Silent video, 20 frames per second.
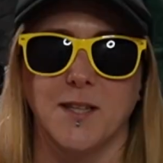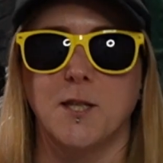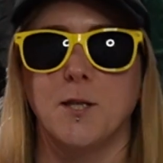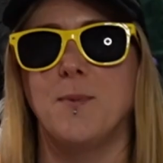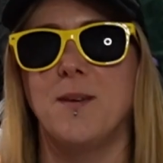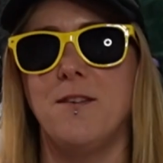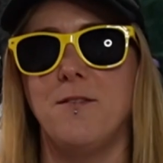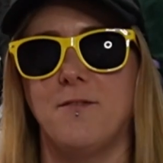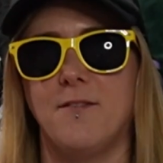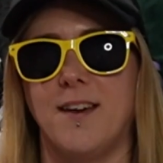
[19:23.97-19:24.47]
To
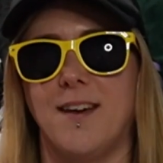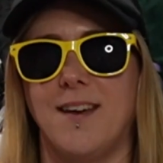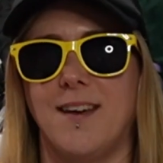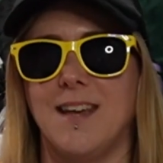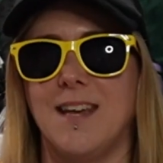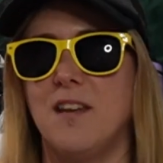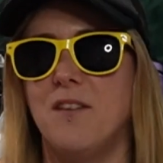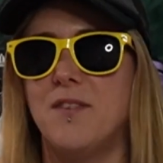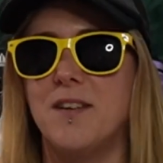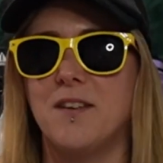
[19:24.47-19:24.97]
be fair,
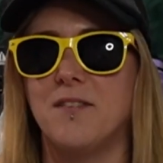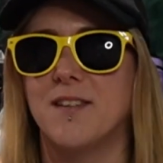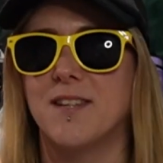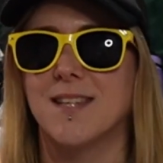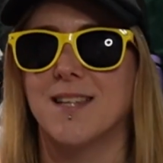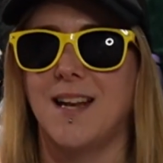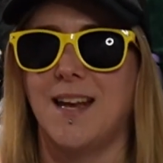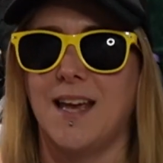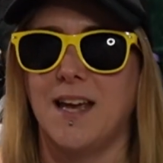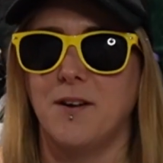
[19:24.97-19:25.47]
even if it's
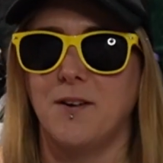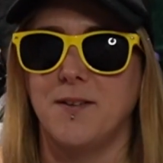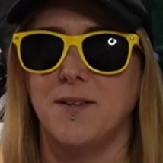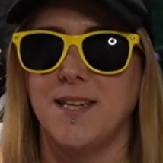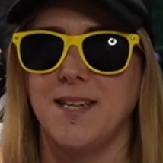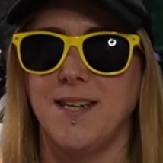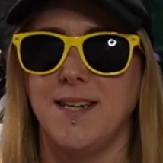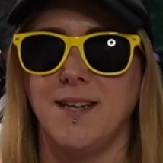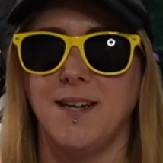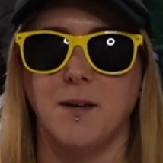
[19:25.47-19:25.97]

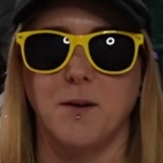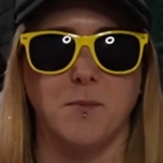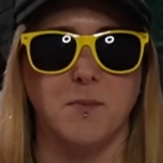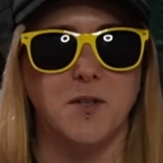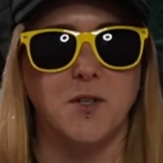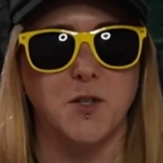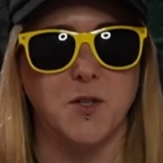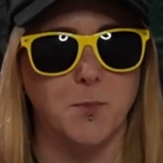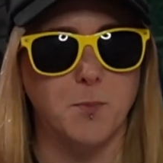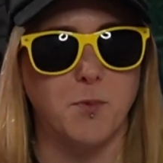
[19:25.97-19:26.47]
cloudy and
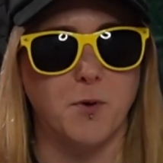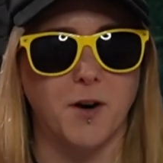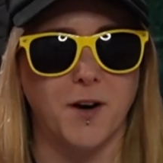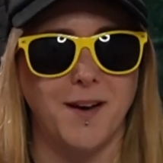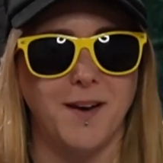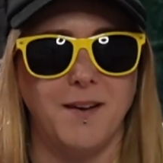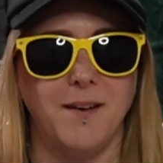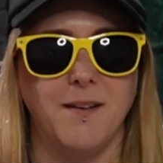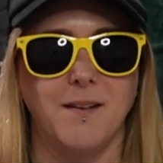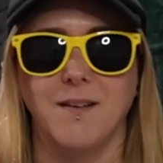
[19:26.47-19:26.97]
just
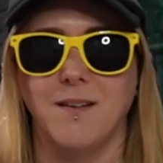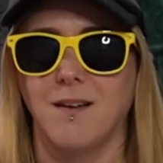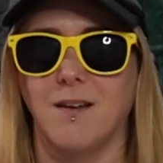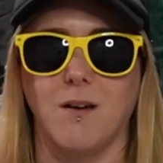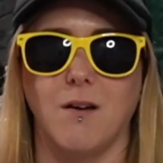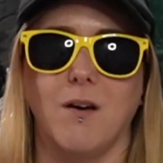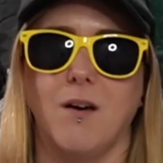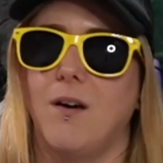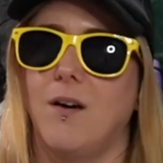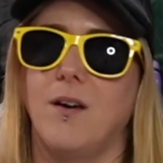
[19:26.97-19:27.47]
bright,
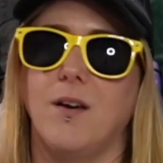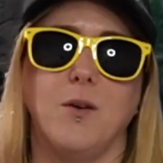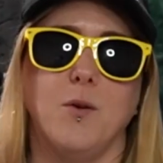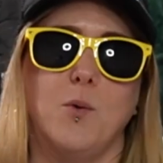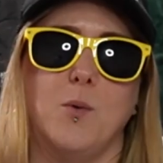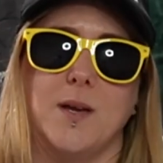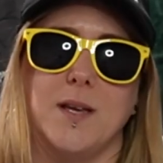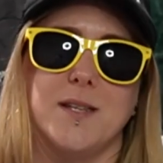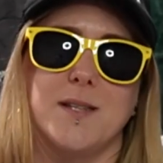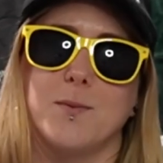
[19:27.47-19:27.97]
I
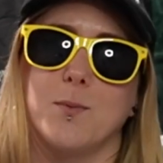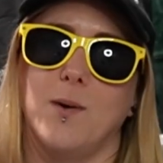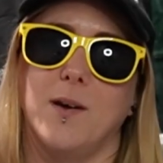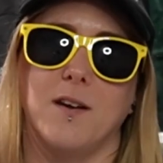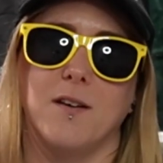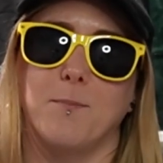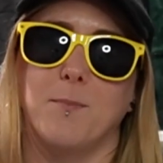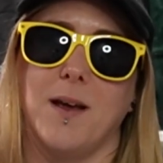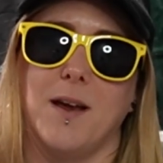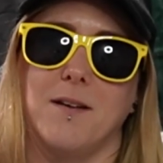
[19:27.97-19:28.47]
always
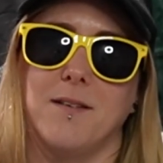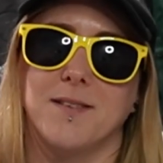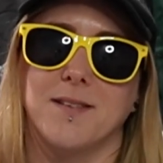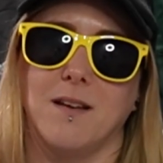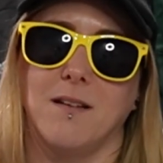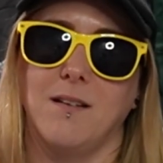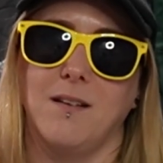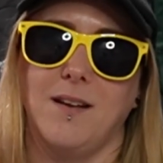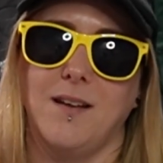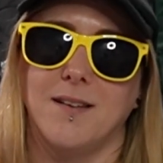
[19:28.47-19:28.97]
wear a pair of
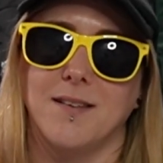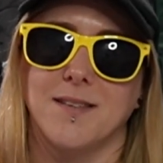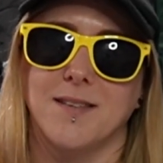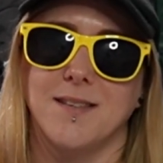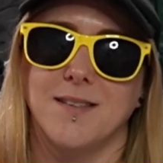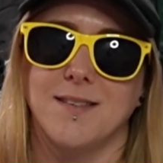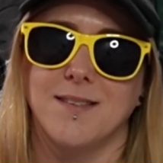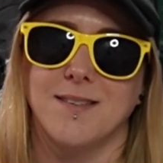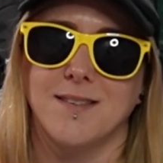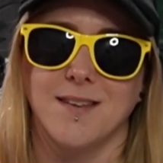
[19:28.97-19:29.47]

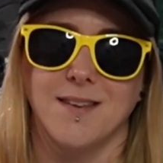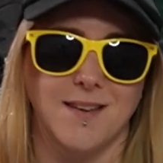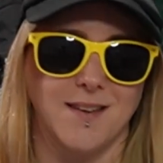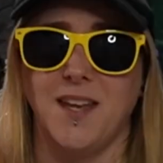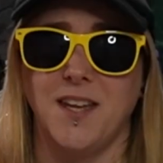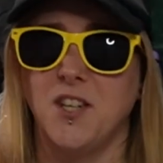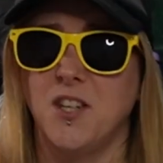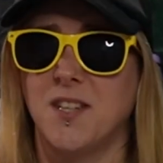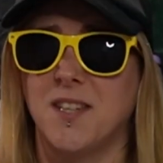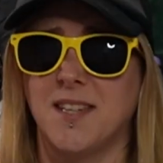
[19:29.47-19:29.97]
sunglasses.
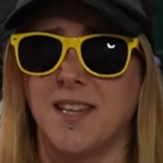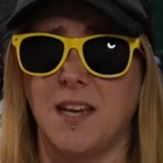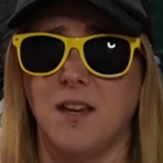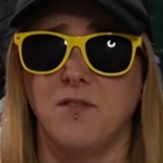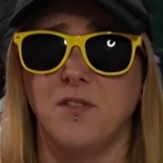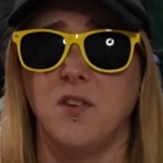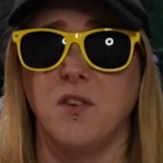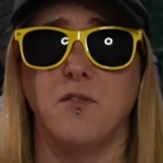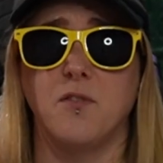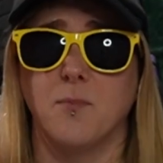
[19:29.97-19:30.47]
It just
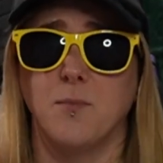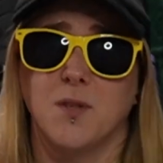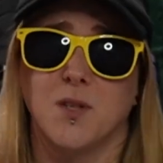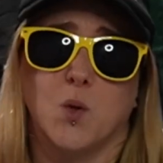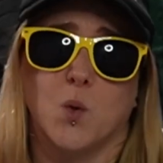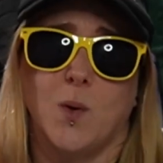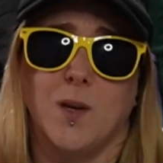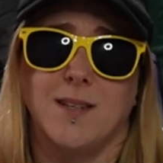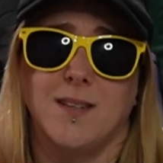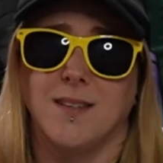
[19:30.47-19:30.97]
saves you from
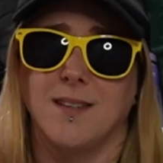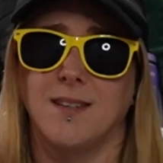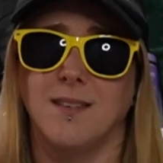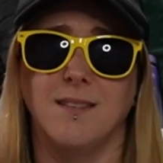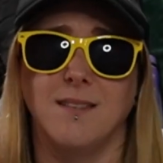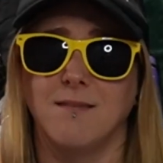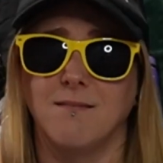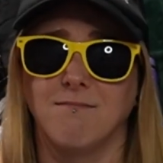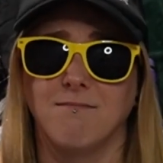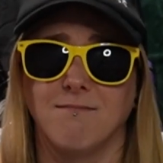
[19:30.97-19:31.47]

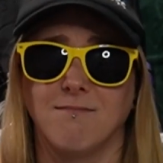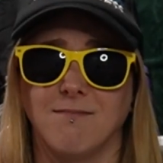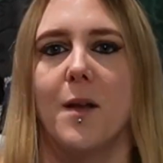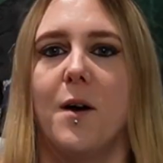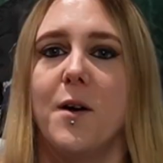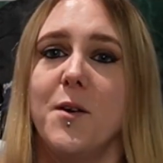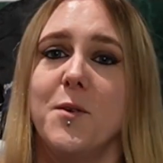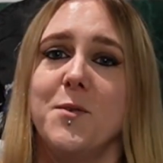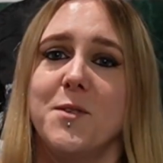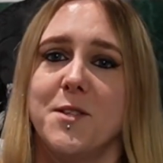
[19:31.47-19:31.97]
squinting.
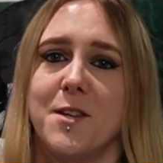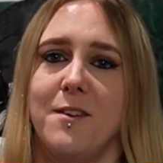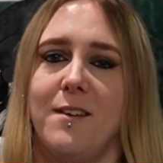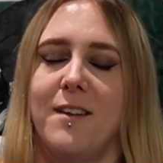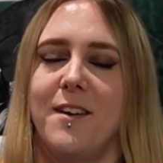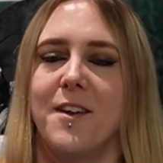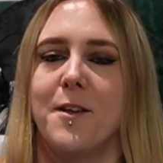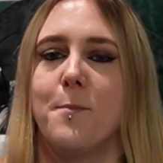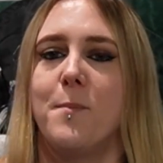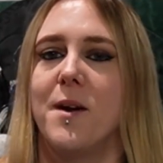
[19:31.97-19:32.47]
I also
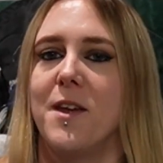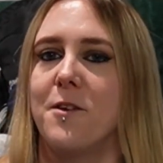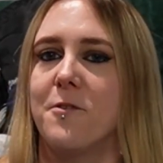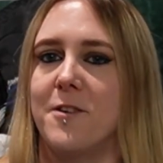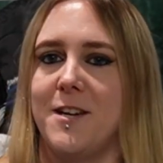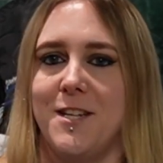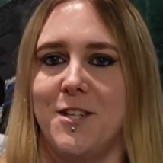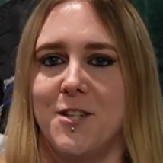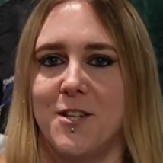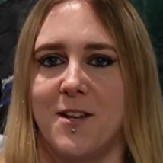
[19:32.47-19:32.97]
like my
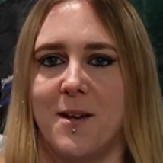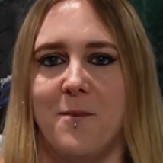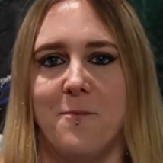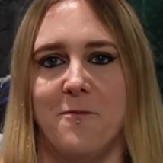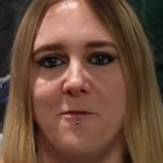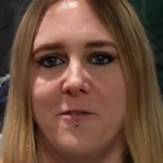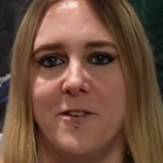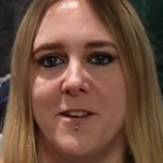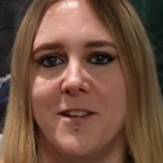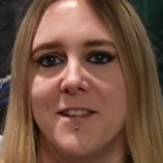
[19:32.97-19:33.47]
creature
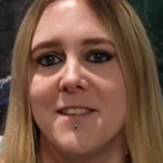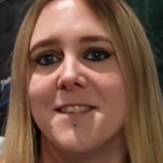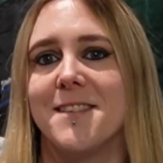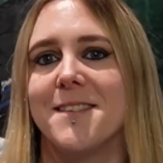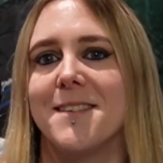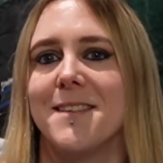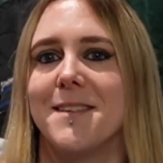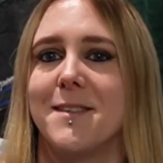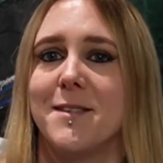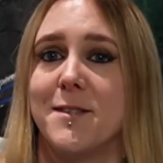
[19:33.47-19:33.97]

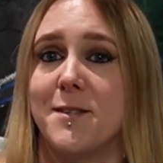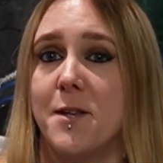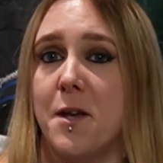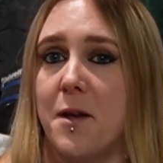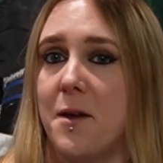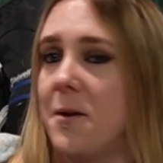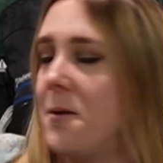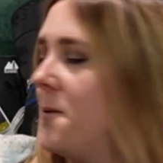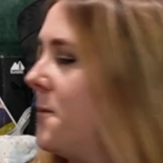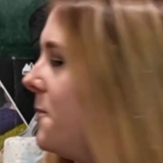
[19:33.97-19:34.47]
comforts,
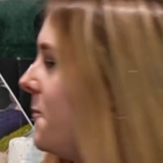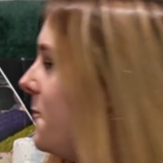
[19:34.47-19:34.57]
so